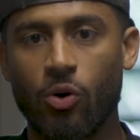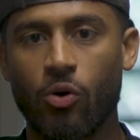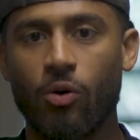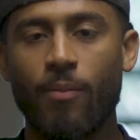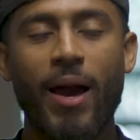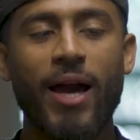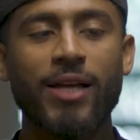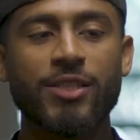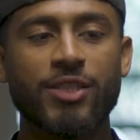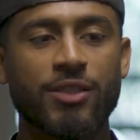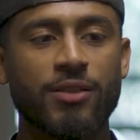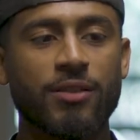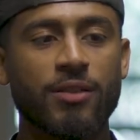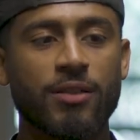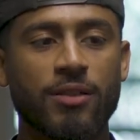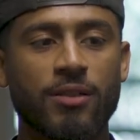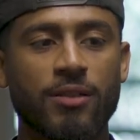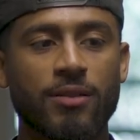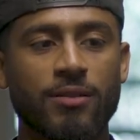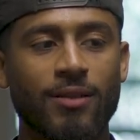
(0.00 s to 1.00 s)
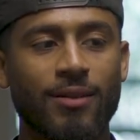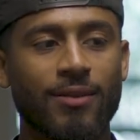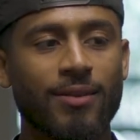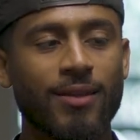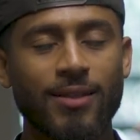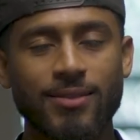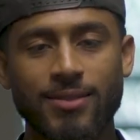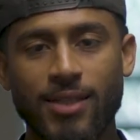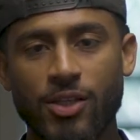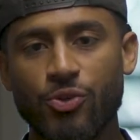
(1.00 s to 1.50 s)
Imagine the
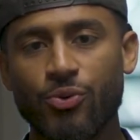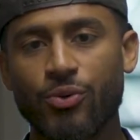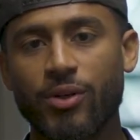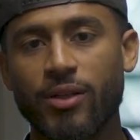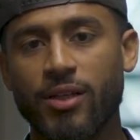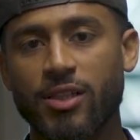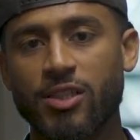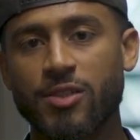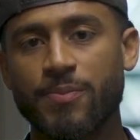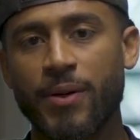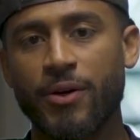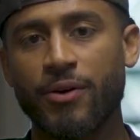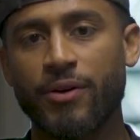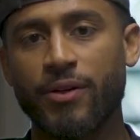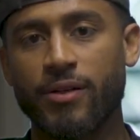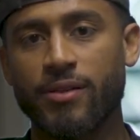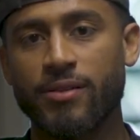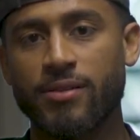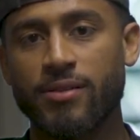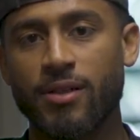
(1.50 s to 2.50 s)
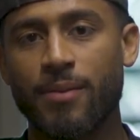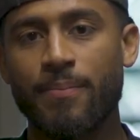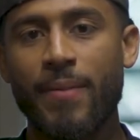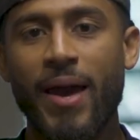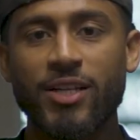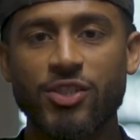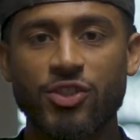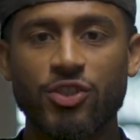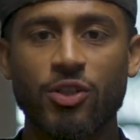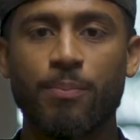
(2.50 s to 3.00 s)
things that you can experience.
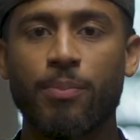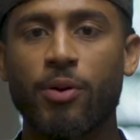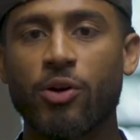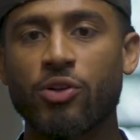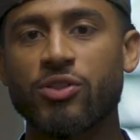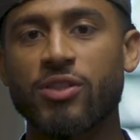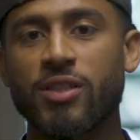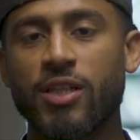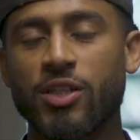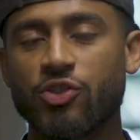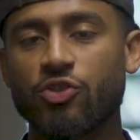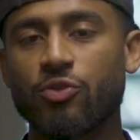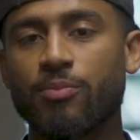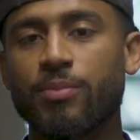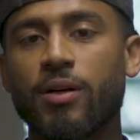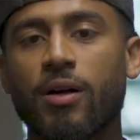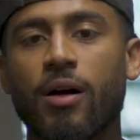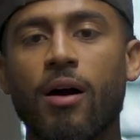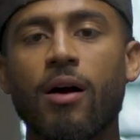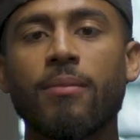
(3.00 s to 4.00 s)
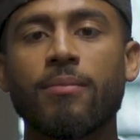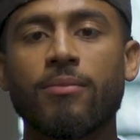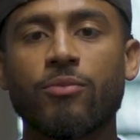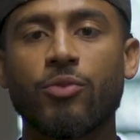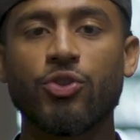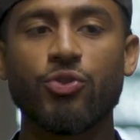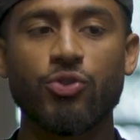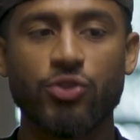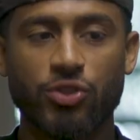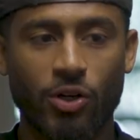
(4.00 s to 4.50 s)
Imagine the person that you'll become when
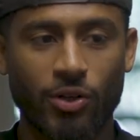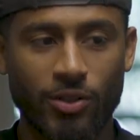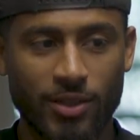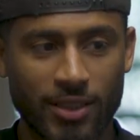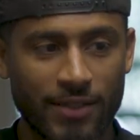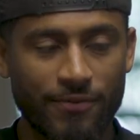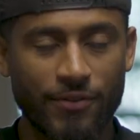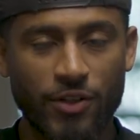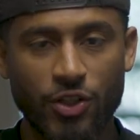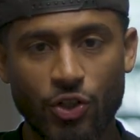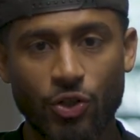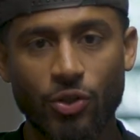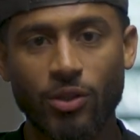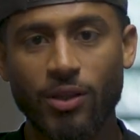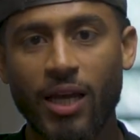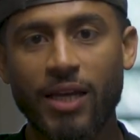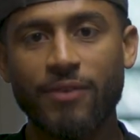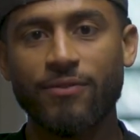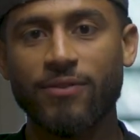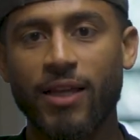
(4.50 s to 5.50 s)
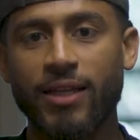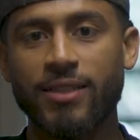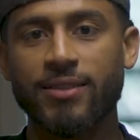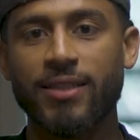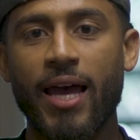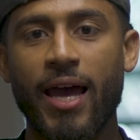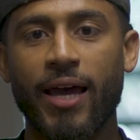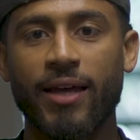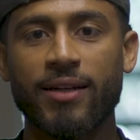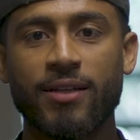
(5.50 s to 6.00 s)
you start living your life like
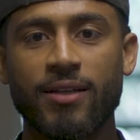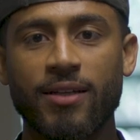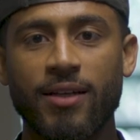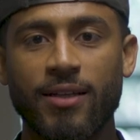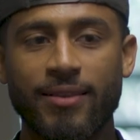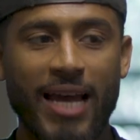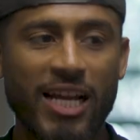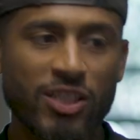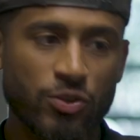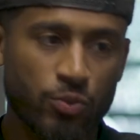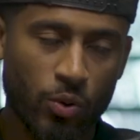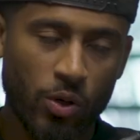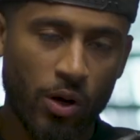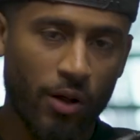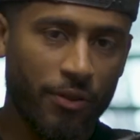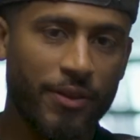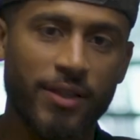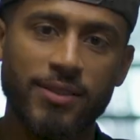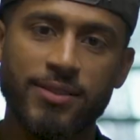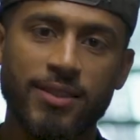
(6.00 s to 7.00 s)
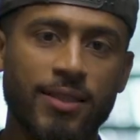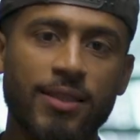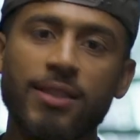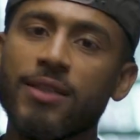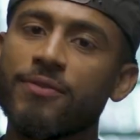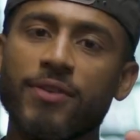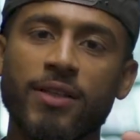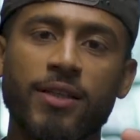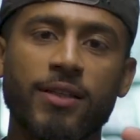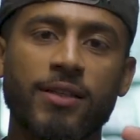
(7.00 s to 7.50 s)
that. That's where authentic
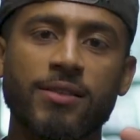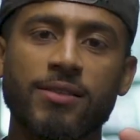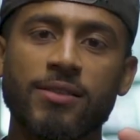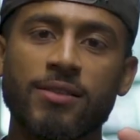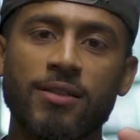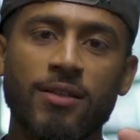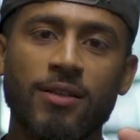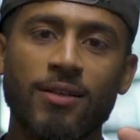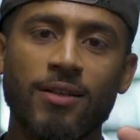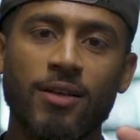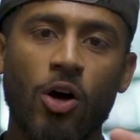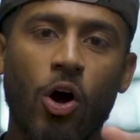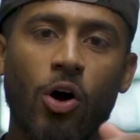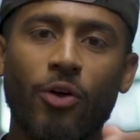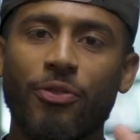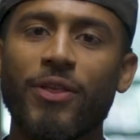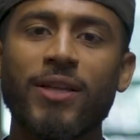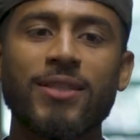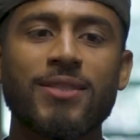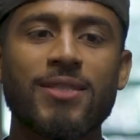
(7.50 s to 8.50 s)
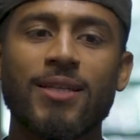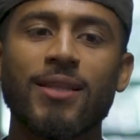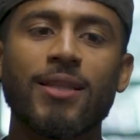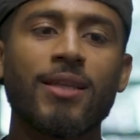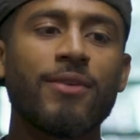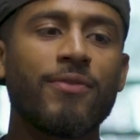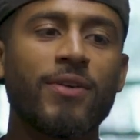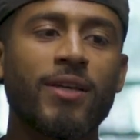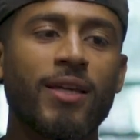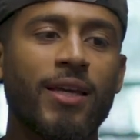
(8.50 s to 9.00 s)
living is. Authentic
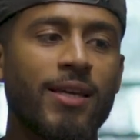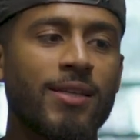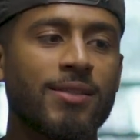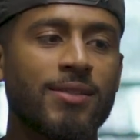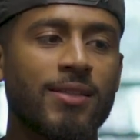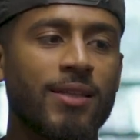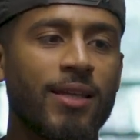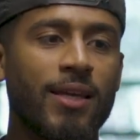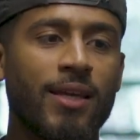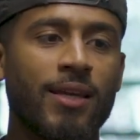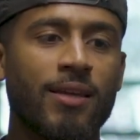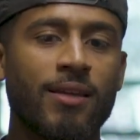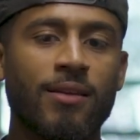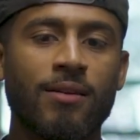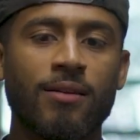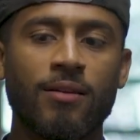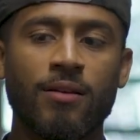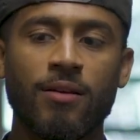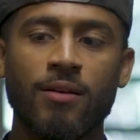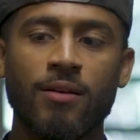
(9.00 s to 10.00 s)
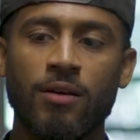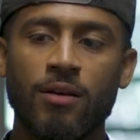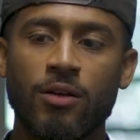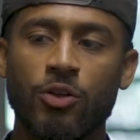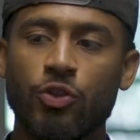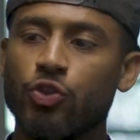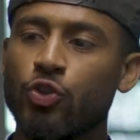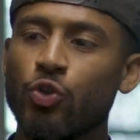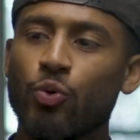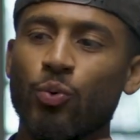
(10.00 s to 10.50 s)
living isn't in
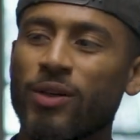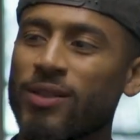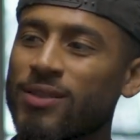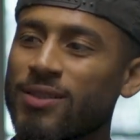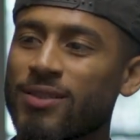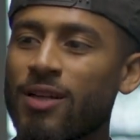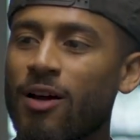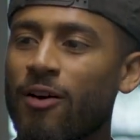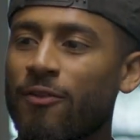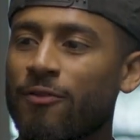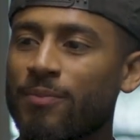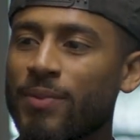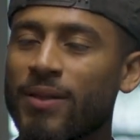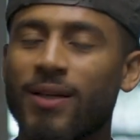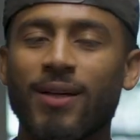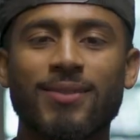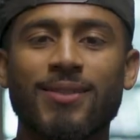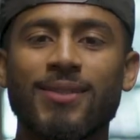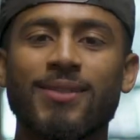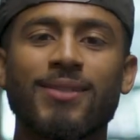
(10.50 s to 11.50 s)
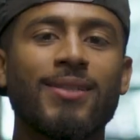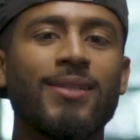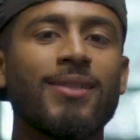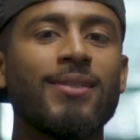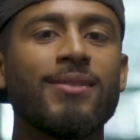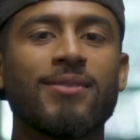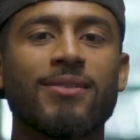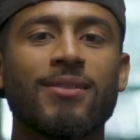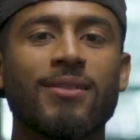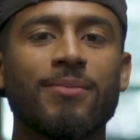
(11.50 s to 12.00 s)
doing stuff because it's
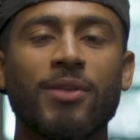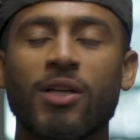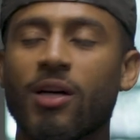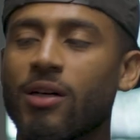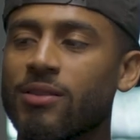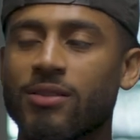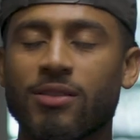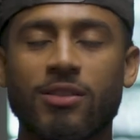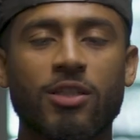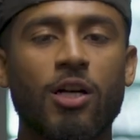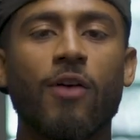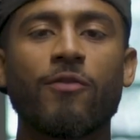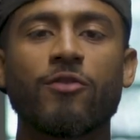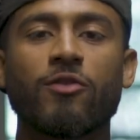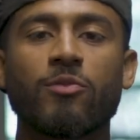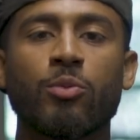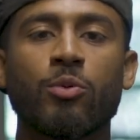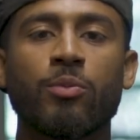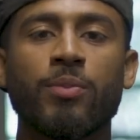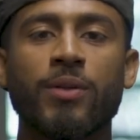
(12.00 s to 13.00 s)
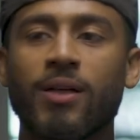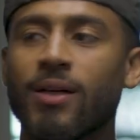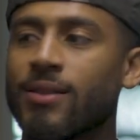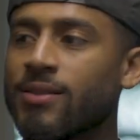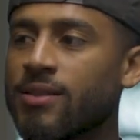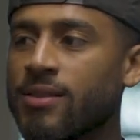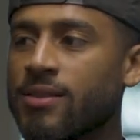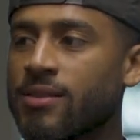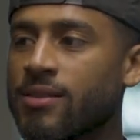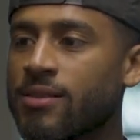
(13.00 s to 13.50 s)
easy, because it's comfortable, because
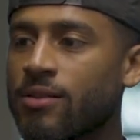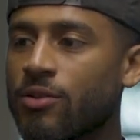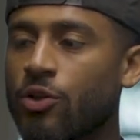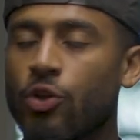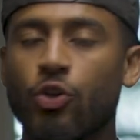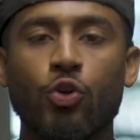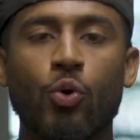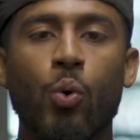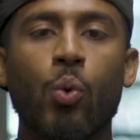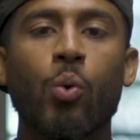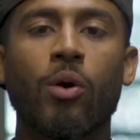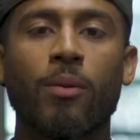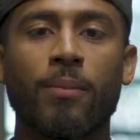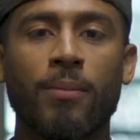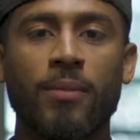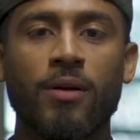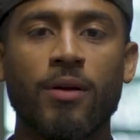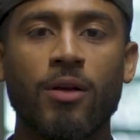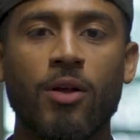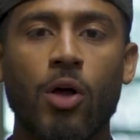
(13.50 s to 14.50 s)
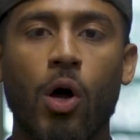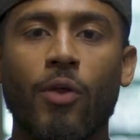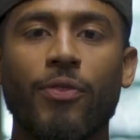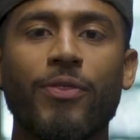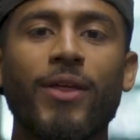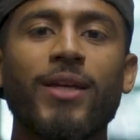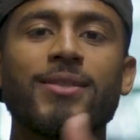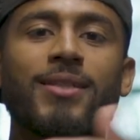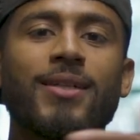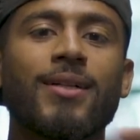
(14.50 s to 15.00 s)
it's the norm.
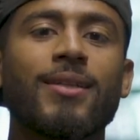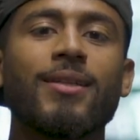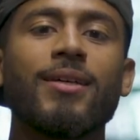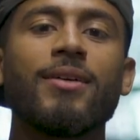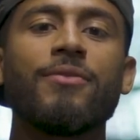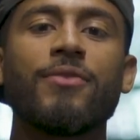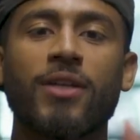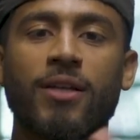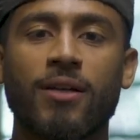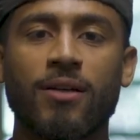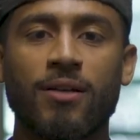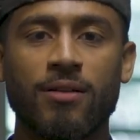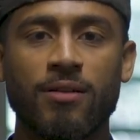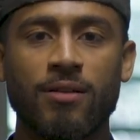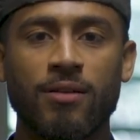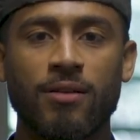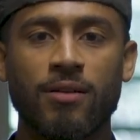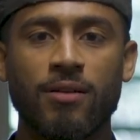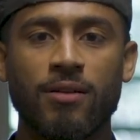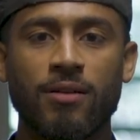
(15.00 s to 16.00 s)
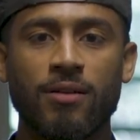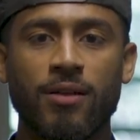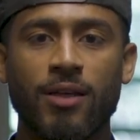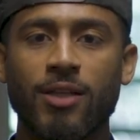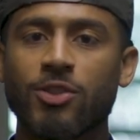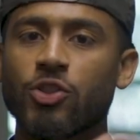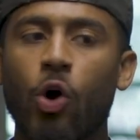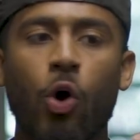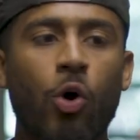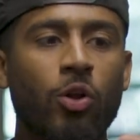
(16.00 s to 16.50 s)
Authentic living
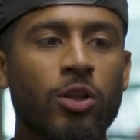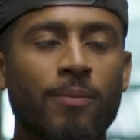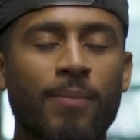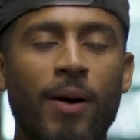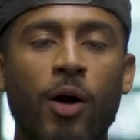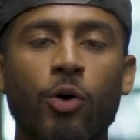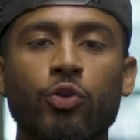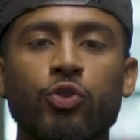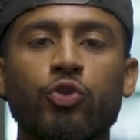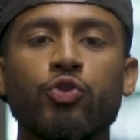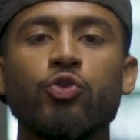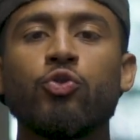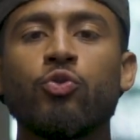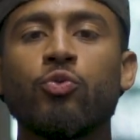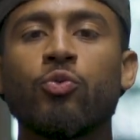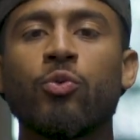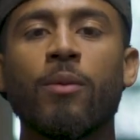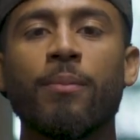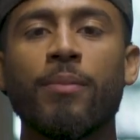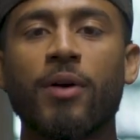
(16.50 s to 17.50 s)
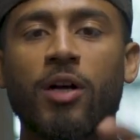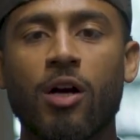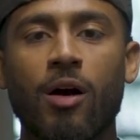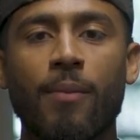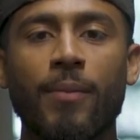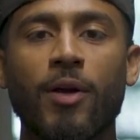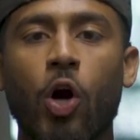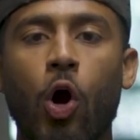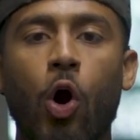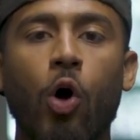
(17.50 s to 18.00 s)
is all about you
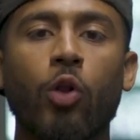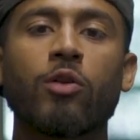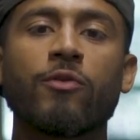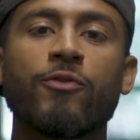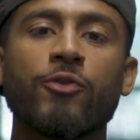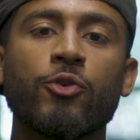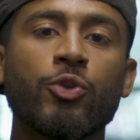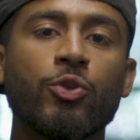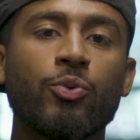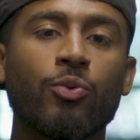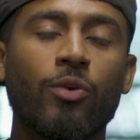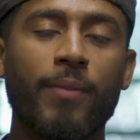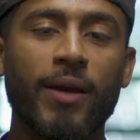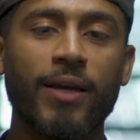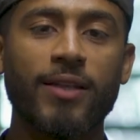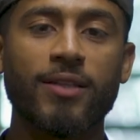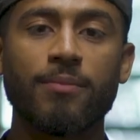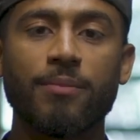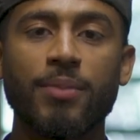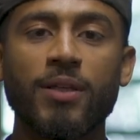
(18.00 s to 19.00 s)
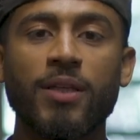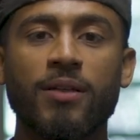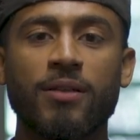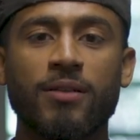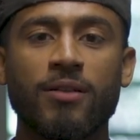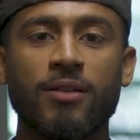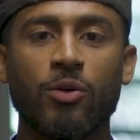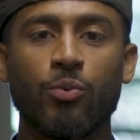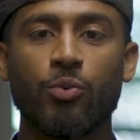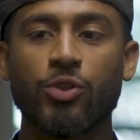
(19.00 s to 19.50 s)
becoming all of who you were made to be,
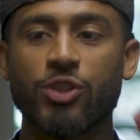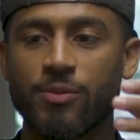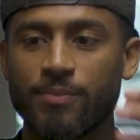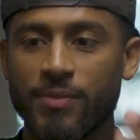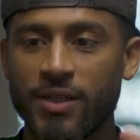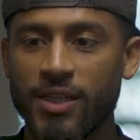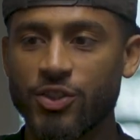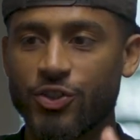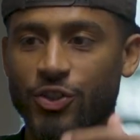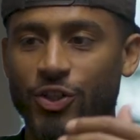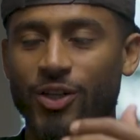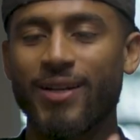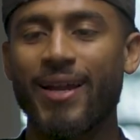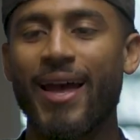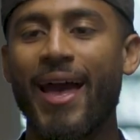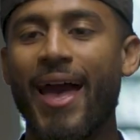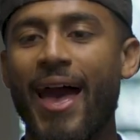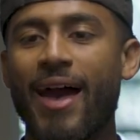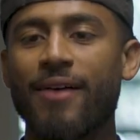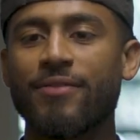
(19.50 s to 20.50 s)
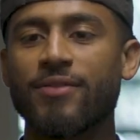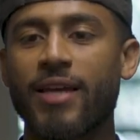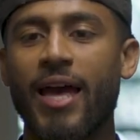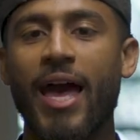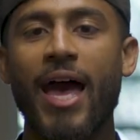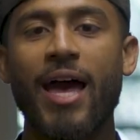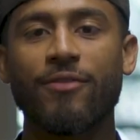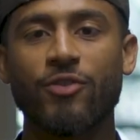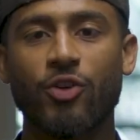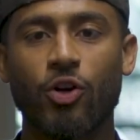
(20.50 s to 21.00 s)
which means you're going to
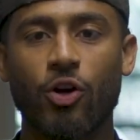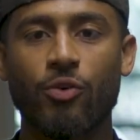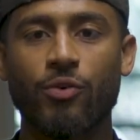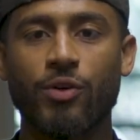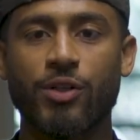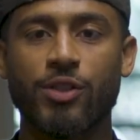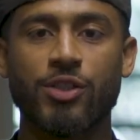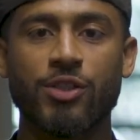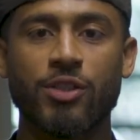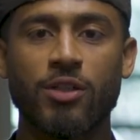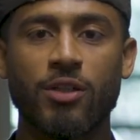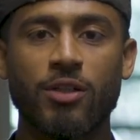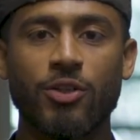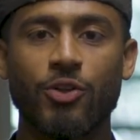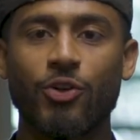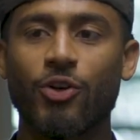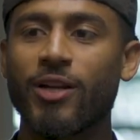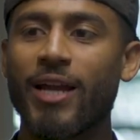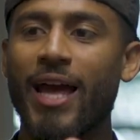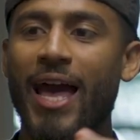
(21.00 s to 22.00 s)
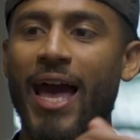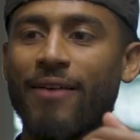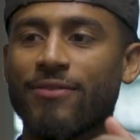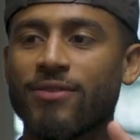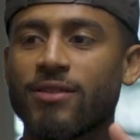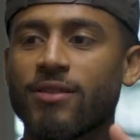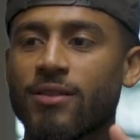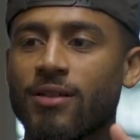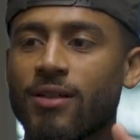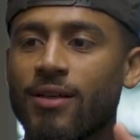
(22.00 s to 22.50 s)
have courage. You're going to have
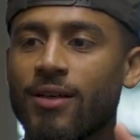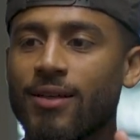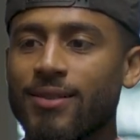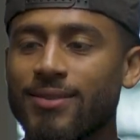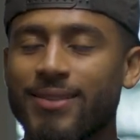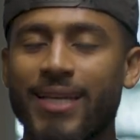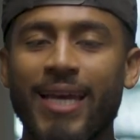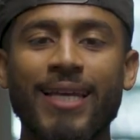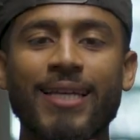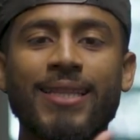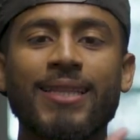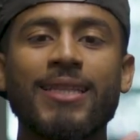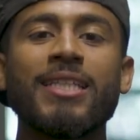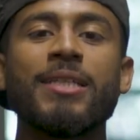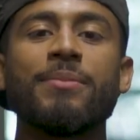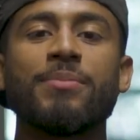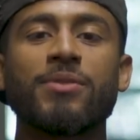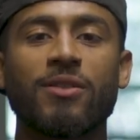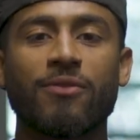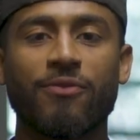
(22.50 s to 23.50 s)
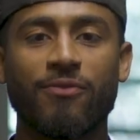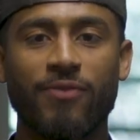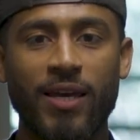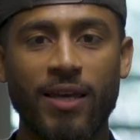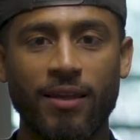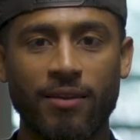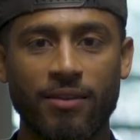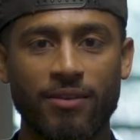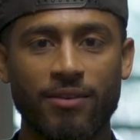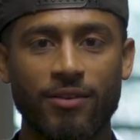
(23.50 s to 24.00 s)
to take leaps of
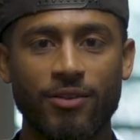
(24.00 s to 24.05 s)
faith.